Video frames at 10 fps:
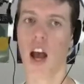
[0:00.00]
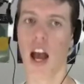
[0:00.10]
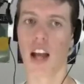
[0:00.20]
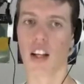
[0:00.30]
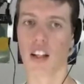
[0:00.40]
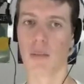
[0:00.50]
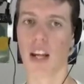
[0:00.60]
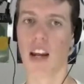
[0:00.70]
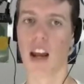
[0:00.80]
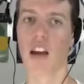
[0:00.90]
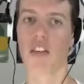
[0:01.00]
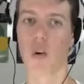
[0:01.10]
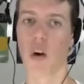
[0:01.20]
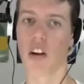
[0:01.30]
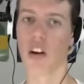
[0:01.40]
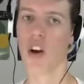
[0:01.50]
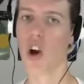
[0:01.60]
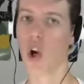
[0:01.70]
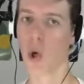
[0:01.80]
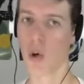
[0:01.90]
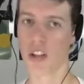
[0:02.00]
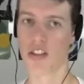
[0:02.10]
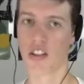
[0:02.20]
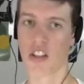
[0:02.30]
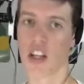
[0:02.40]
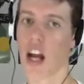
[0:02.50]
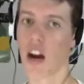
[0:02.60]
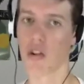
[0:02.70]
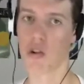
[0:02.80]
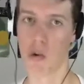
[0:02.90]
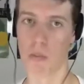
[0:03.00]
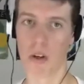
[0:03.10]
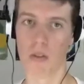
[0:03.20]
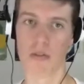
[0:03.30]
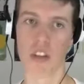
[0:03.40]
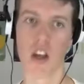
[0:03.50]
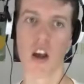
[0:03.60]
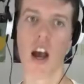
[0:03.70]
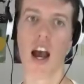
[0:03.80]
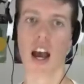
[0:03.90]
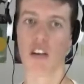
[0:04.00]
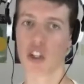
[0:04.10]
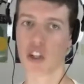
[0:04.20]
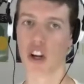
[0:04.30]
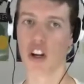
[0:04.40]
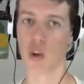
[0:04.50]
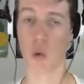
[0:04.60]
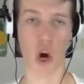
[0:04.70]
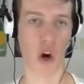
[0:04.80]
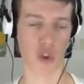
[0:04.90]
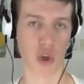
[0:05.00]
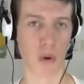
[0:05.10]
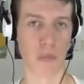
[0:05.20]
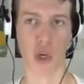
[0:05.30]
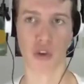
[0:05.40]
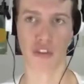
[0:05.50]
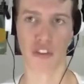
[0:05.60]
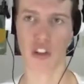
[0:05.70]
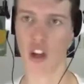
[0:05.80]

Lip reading: and eliminate everyone who isn't in our group, and return the world to a beautiful,